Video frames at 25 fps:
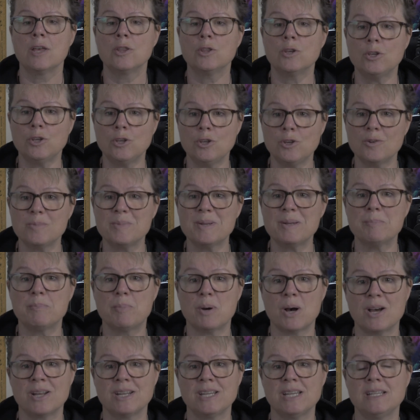The human
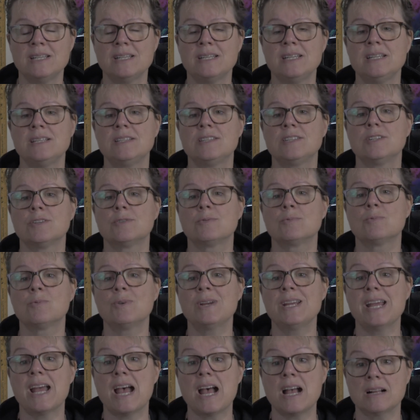body needs to
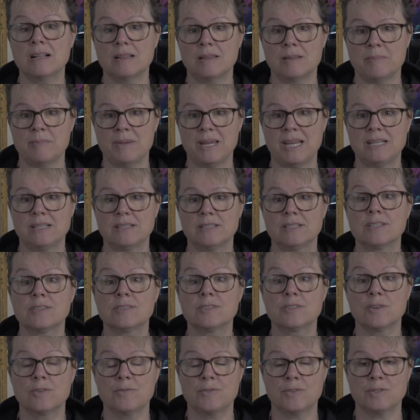reacclimate to
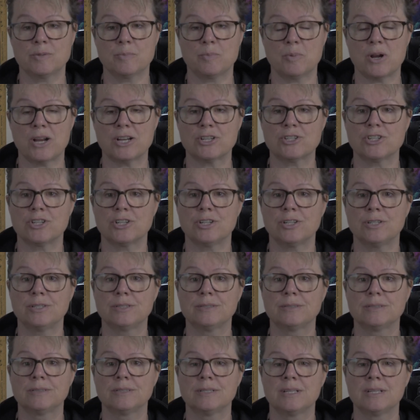surface pressure.